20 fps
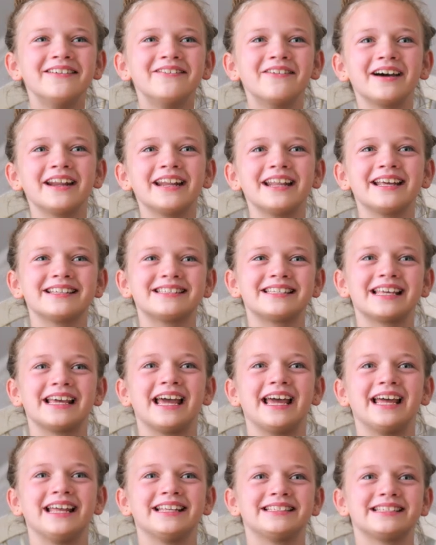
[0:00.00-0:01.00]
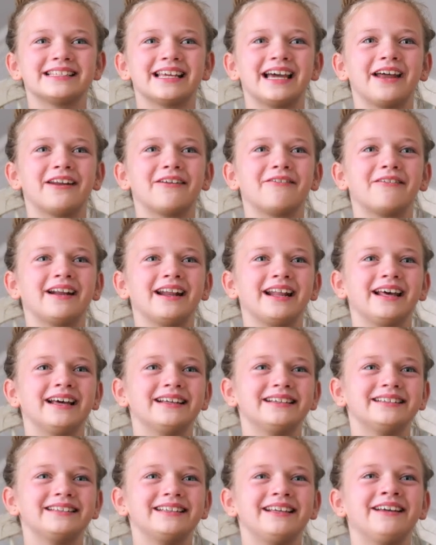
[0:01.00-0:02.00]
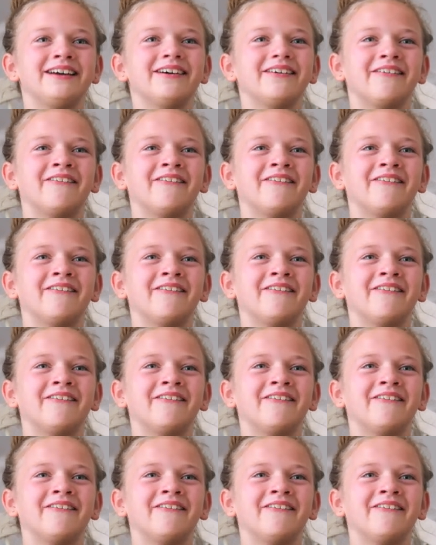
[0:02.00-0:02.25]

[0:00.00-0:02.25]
What is it? I don't want to.